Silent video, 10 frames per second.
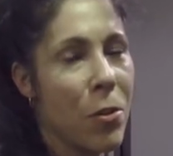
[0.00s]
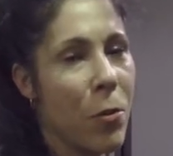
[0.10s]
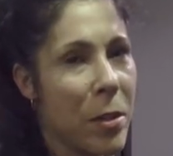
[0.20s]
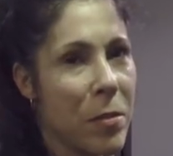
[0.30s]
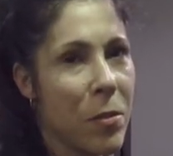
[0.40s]

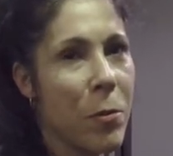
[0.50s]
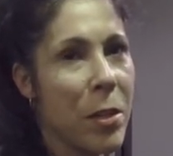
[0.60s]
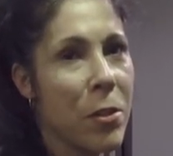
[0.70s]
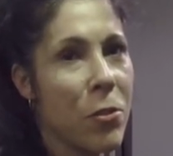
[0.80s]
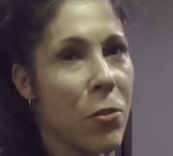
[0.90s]
going slow
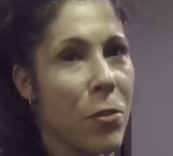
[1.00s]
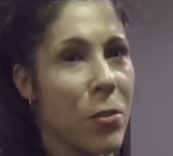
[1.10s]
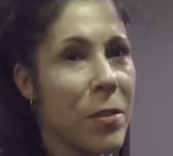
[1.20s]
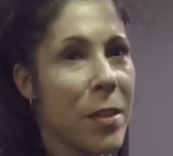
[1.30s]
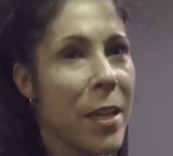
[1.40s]
and
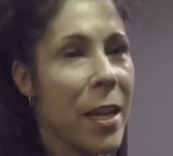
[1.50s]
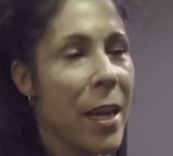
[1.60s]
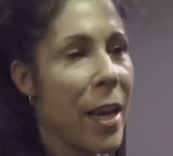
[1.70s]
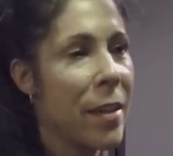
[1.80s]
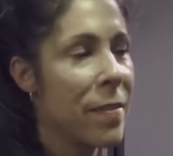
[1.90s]
controlled,
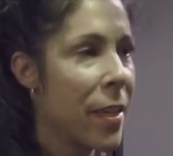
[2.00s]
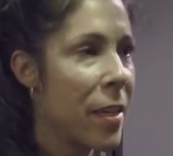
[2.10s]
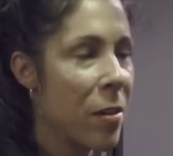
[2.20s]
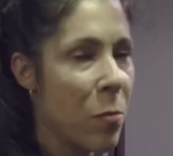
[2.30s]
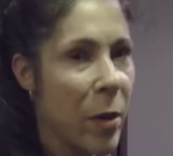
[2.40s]
and
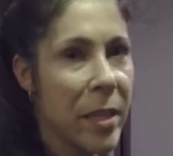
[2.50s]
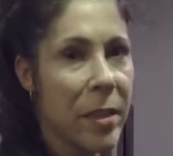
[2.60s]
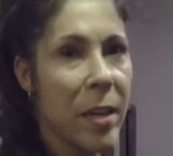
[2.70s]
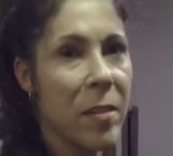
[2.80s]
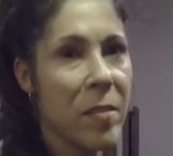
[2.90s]
setting a
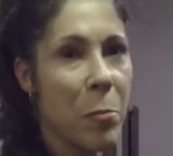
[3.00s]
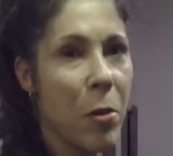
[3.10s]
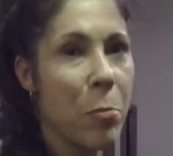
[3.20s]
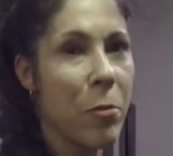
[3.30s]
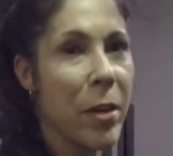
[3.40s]
weight that is
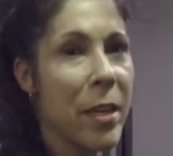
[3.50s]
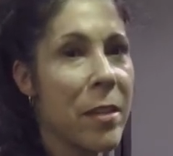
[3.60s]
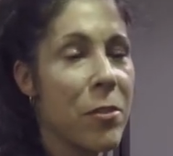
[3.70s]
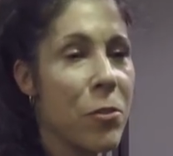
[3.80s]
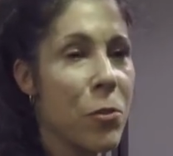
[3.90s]

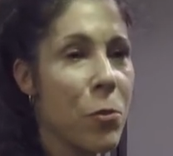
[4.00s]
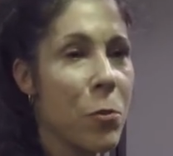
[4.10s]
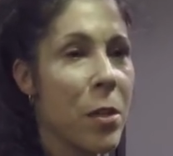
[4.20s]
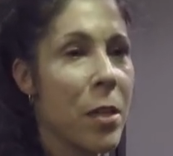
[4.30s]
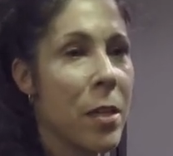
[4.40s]
appropriate
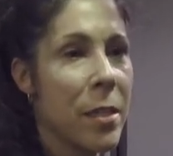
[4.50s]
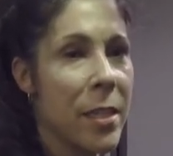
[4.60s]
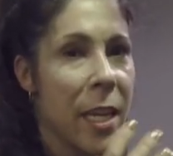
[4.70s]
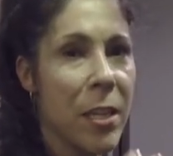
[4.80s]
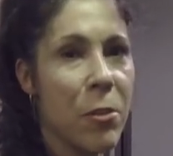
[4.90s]
to
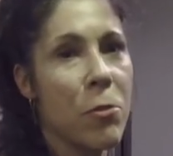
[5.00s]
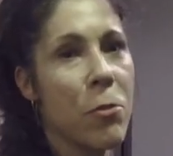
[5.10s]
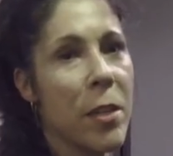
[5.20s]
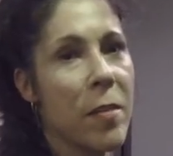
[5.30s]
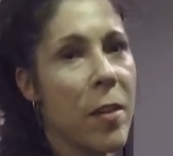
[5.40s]
take you
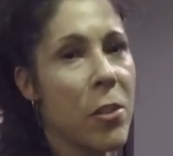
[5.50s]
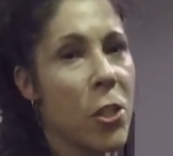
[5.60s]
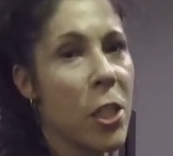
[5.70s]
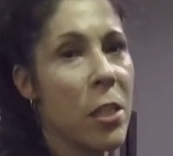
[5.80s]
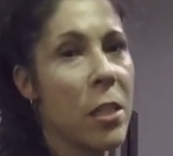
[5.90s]
to
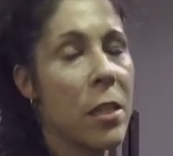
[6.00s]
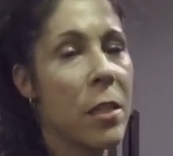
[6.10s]
exhaustion.